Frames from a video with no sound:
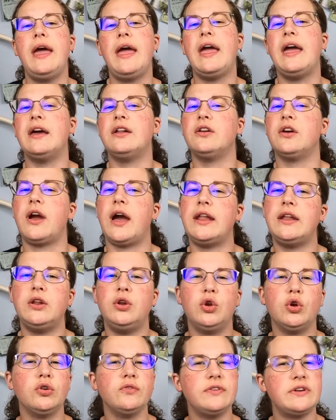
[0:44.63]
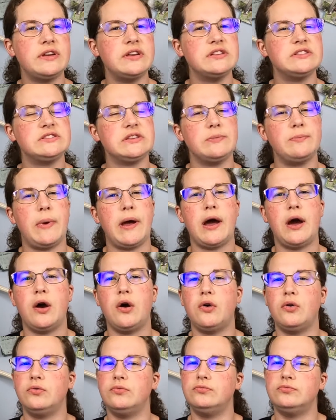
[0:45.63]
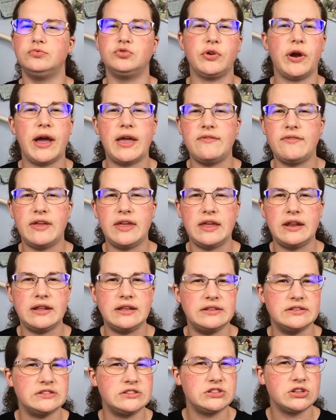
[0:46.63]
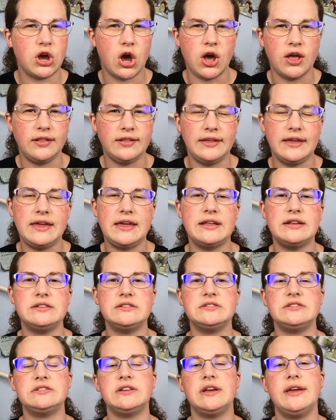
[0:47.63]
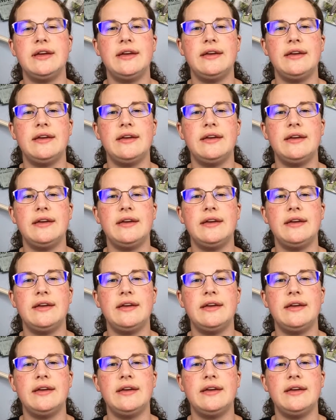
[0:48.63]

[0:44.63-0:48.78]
and are kind of nervous about driving in Scotland,